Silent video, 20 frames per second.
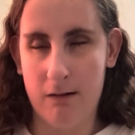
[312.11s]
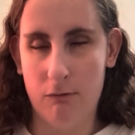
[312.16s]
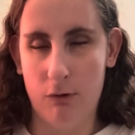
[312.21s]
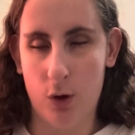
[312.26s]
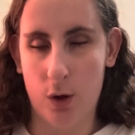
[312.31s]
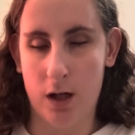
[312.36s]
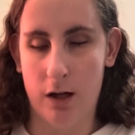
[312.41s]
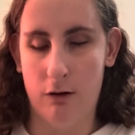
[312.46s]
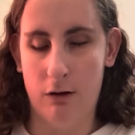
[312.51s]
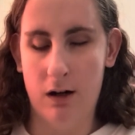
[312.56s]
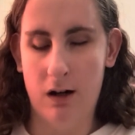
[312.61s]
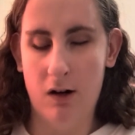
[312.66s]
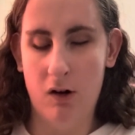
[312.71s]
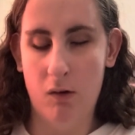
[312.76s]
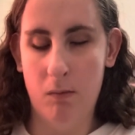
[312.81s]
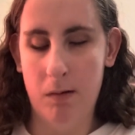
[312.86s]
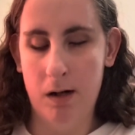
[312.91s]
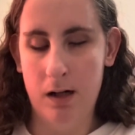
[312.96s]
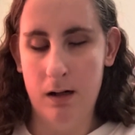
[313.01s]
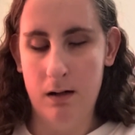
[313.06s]
We'll go
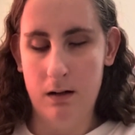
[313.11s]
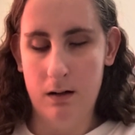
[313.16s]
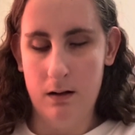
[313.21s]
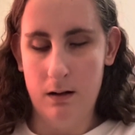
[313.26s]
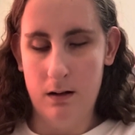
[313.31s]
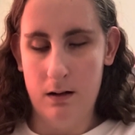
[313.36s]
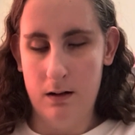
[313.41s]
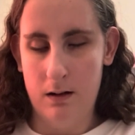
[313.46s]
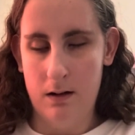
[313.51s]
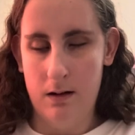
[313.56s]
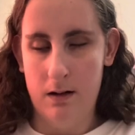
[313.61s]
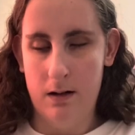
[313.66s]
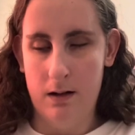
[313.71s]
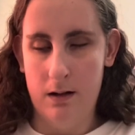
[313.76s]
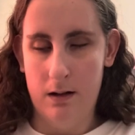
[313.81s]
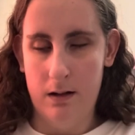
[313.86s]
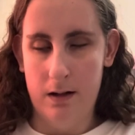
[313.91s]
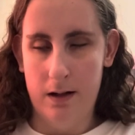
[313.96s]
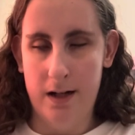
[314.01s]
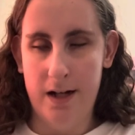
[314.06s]
home,
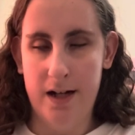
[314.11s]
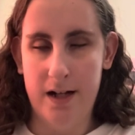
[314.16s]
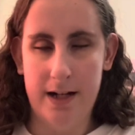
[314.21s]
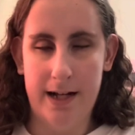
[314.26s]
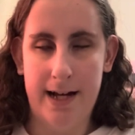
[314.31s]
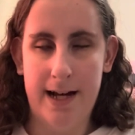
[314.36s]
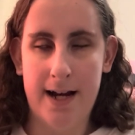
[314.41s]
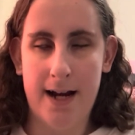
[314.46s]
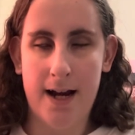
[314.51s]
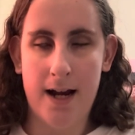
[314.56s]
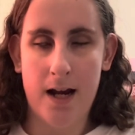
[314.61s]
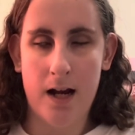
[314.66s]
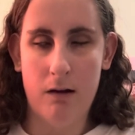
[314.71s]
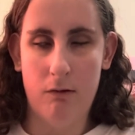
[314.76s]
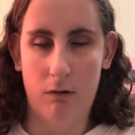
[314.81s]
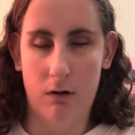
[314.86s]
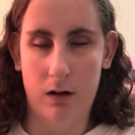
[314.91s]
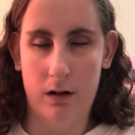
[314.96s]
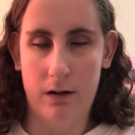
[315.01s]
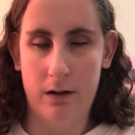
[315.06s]
hit A
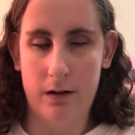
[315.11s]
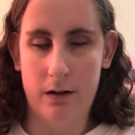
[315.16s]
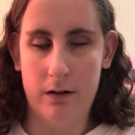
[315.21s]
1,